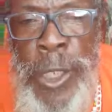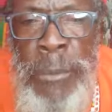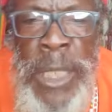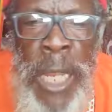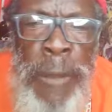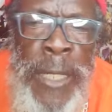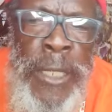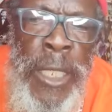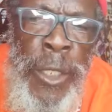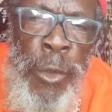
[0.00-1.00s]
Worship, I
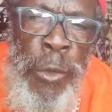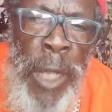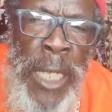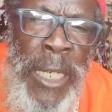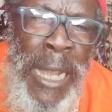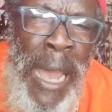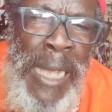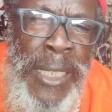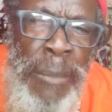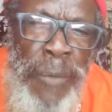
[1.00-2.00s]
guarantee you, at the
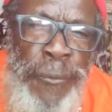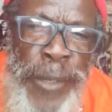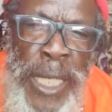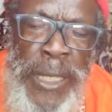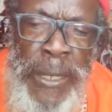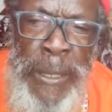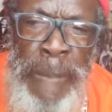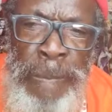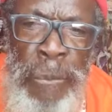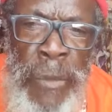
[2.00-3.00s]
cost of my faith,
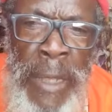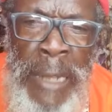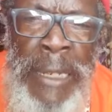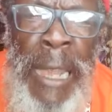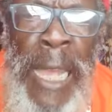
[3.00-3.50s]
at the